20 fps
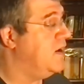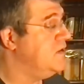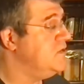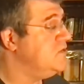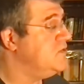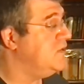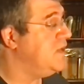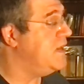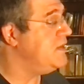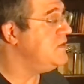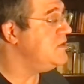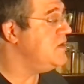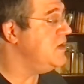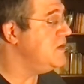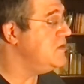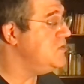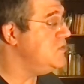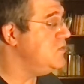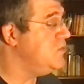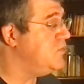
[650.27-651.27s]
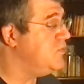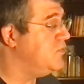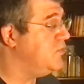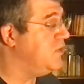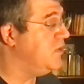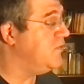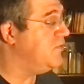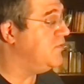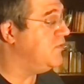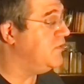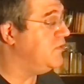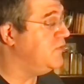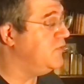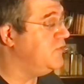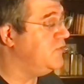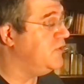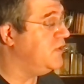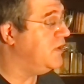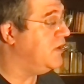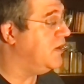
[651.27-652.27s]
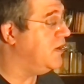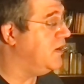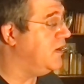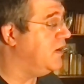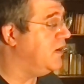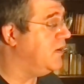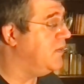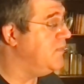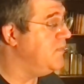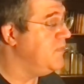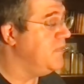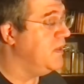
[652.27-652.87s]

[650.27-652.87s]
So that takes you through the first, I